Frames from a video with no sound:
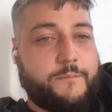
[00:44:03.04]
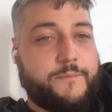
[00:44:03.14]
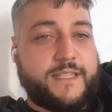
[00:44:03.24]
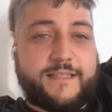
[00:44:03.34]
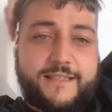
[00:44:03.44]

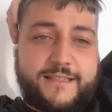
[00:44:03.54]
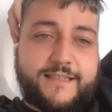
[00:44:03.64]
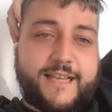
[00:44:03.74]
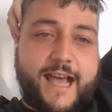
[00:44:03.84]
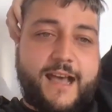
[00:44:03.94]
this is
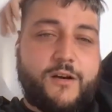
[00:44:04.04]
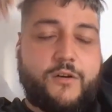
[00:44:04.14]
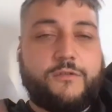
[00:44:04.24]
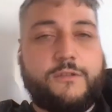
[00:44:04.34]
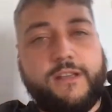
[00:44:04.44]

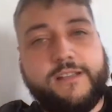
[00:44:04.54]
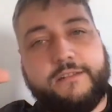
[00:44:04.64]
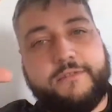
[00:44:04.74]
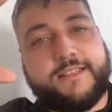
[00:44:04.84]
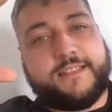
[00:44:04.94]
how
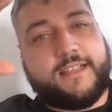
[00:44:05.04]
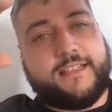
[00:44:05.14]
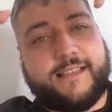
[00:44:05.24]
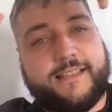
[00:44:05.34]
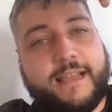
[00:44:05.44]
there is
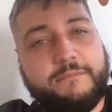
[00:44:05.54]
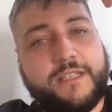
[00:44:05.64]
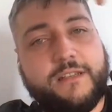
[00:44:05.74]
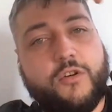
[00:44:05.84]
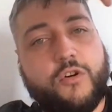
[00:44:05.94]

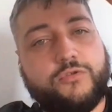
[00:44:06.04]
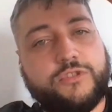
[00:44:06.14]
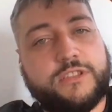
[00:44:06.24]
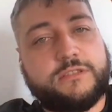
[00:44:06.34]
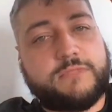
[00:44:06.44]
something
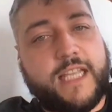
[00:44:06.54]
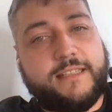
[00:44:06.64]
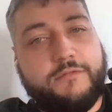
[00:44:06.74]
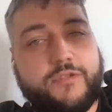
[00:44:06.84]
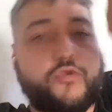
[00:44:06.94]
called, like
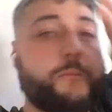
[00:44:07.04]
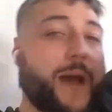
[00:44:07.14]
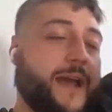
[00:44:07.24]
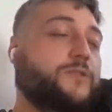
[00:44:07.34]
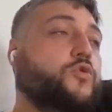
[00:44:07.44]
there is
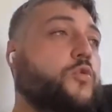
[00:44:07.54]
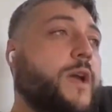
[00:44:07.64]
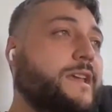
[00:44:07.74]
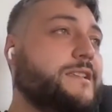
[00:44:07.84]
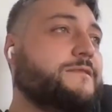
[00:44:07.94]
two
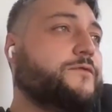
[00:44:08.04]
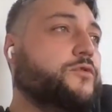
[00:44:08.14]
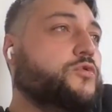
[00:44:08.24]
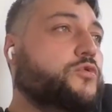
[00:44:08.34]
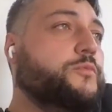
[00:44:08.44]
ways
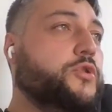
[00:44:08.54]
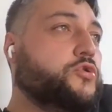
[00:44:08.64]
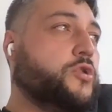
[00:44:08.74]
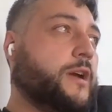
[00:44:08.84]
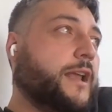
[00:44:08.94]
for you to
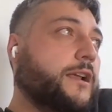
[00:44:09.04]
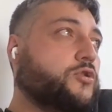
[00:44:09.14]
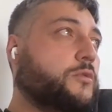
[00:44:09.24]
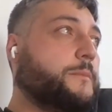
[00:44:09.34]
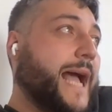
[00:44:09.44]
build your
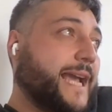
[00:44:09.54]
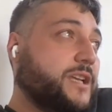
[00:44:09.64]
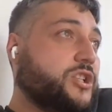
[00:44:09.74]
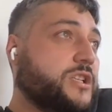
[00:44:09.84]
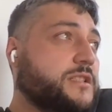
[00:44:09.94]
Electron
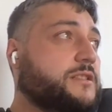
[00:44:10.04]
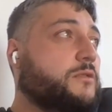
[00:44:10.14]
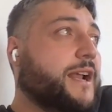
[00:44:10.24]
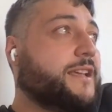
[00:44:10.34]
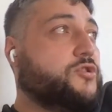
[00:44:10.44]
packages. The
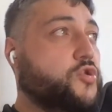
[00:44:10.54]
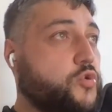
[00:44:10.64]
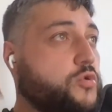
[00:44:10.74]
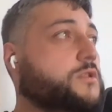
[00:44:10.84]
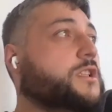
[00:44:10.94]
one I
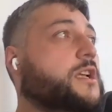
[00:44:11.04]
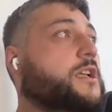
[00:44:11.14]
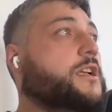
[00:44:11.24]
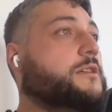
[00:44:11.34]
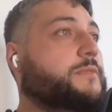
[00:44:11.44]
choose
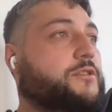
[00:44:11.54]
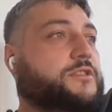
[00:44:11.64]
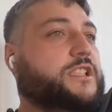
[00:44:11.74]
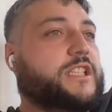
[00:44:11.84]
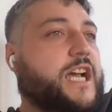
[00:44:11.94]

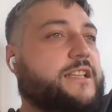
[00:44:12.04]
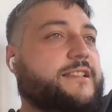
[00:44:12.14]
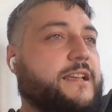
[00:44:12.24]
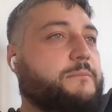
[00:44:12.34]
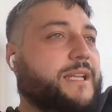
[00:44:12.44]
because it
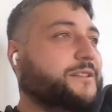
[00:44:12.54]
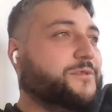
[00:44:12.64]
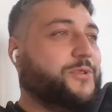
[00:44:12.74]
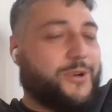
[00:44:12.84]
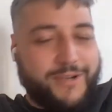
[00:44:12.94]
had like better
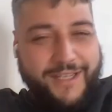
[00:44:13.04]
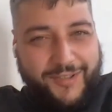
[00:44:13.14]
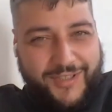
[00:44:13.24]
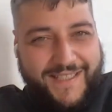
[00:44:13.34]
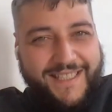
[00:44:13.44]

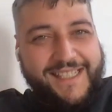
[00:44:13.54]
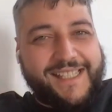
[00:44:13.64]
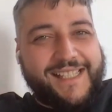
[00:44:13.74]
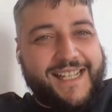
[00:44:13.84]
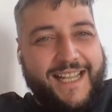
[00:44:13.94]
tutorials.
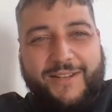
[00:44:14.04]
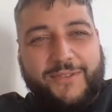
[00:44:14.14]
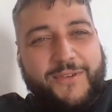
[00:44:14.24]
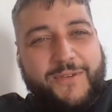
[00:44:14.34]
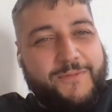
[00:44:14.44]
I
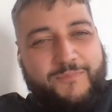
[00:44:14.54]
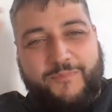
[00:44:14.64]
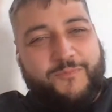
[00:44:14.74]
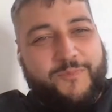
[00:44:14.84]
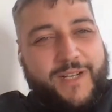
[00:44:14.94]
don't know,
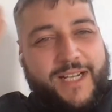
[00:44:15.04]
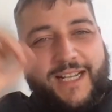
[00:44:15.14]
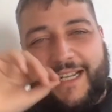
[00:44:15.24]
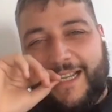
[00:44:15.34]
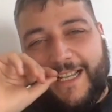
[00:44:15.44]

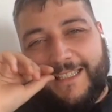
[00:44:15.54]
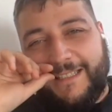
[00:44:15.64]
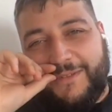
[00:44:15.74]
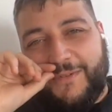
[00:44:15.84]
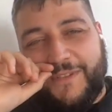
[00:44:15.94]
I
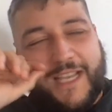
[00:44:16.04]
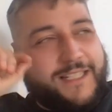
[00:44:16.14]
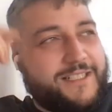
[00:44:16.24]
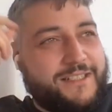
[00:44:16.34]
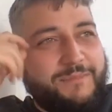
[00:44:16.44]
didn't choose the
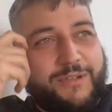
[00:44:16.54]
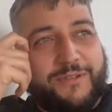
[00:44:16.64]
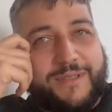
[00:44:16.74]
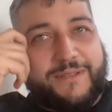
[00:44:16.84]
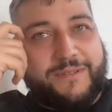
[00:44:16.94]
other just
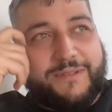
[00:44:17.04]
because it